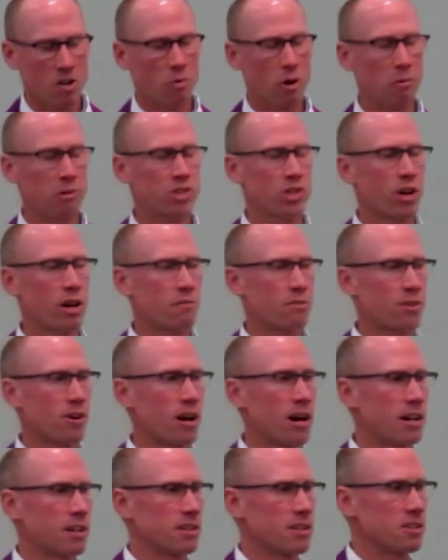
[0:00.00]
What would you have
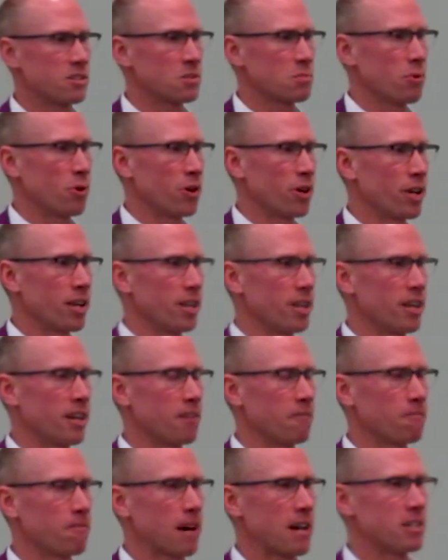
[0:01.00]
thought this morning
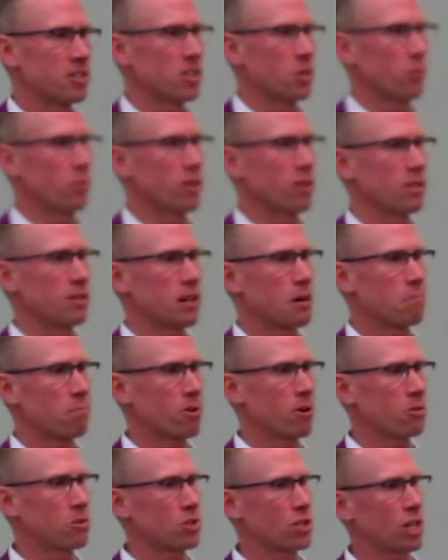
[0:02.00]
if, as you were
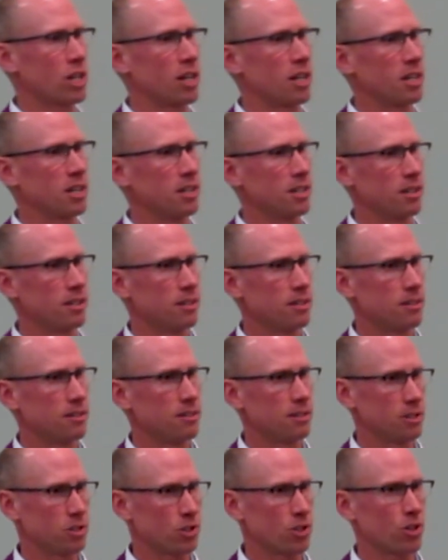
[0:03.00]
approaching
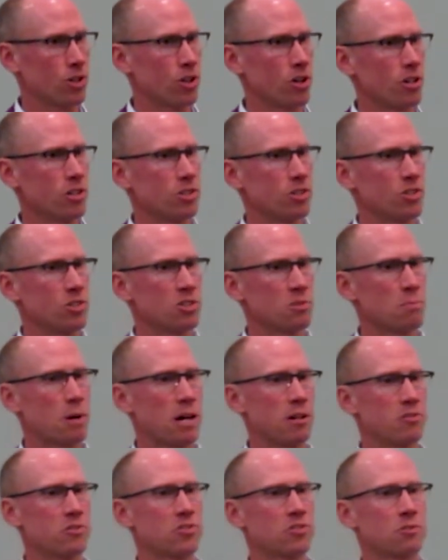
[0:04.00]
the church, you
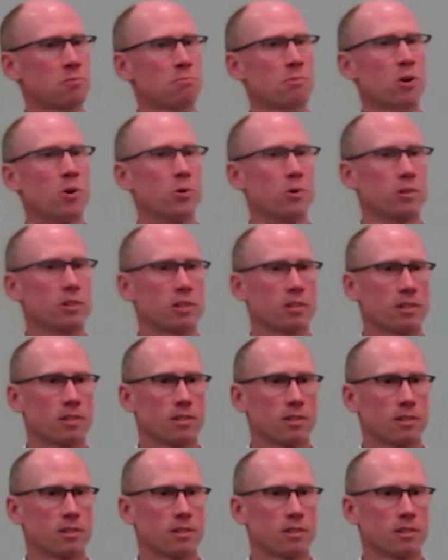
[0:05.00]
smelled smoke?